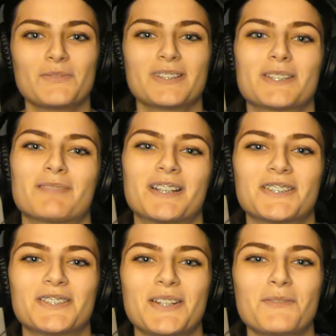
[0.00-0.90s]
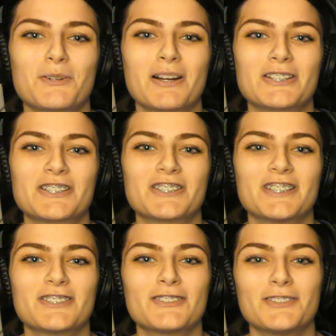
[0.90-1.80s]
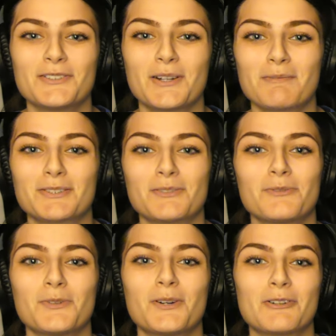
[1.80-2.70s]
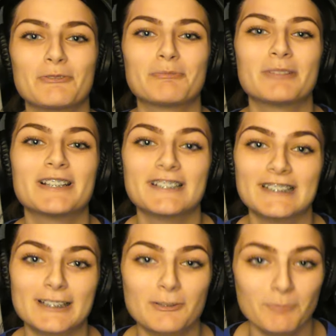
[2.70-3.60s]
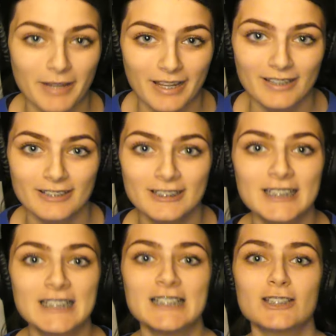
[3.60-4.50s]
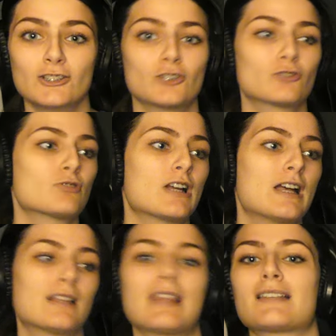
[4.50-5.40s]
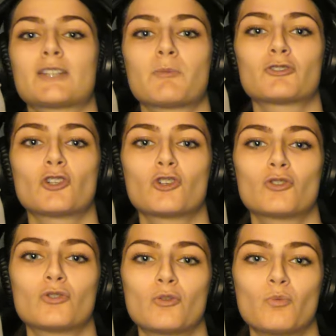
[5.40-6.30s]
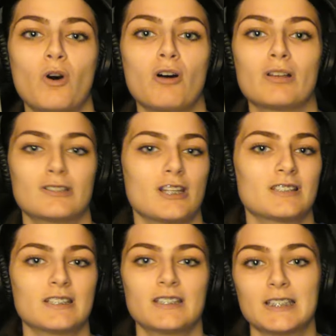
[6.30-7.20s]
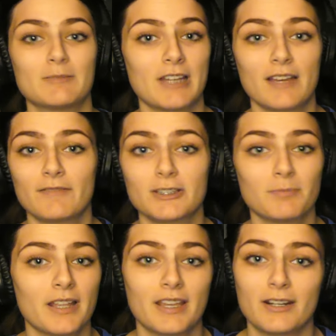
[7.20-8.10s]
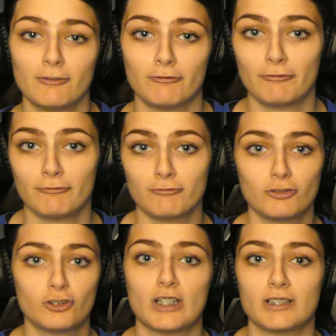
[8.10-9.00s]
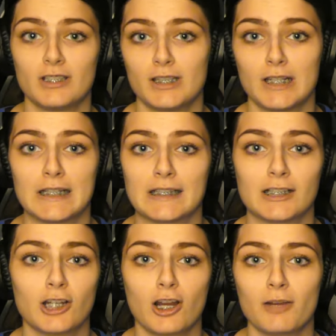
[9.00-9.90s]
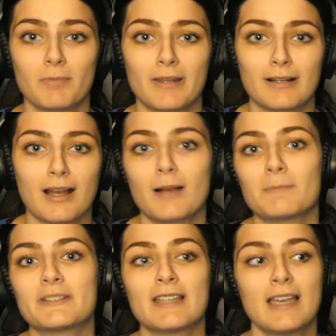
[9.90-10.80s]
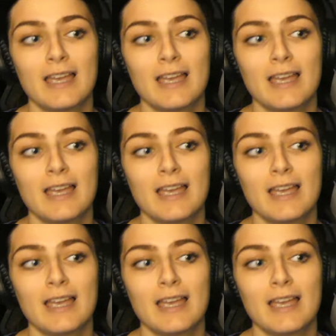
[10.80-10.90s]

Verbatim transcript: What's up, guys? Today we're watching season 2, episode 4 of Breaking Bad. So, last episode, Walt and Jesse seemed to have this plan of Jesse getting caught by the cops,